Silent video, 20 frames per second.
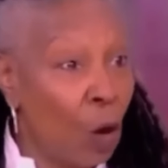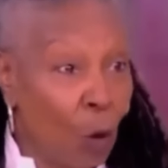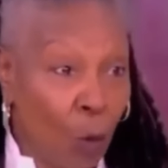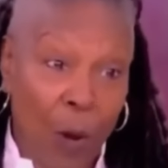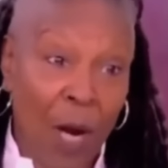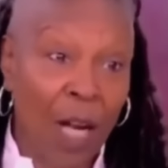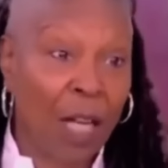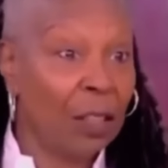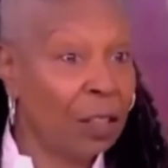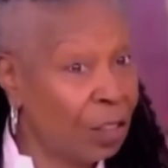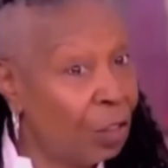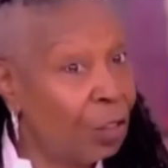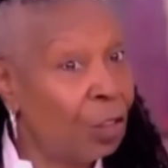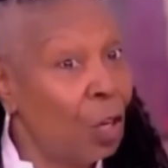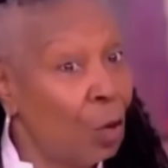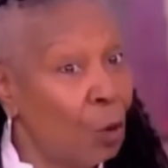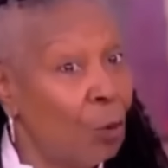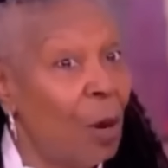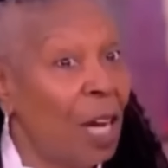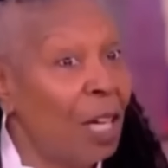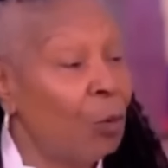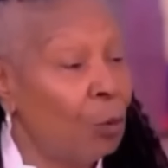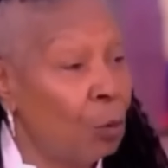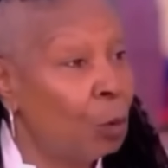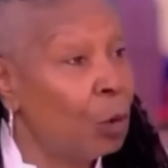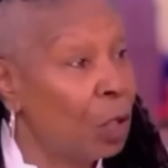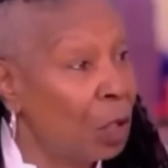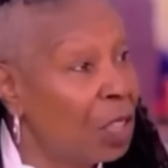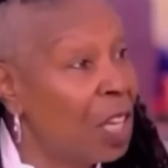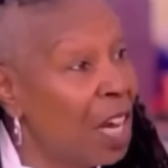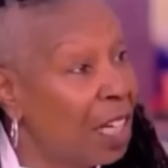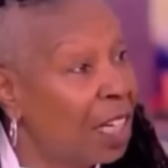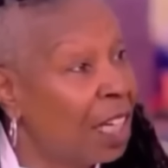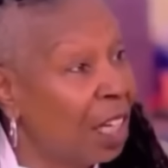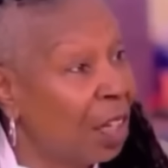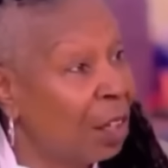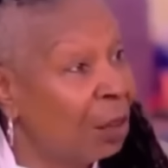well, you know what? We're lucky.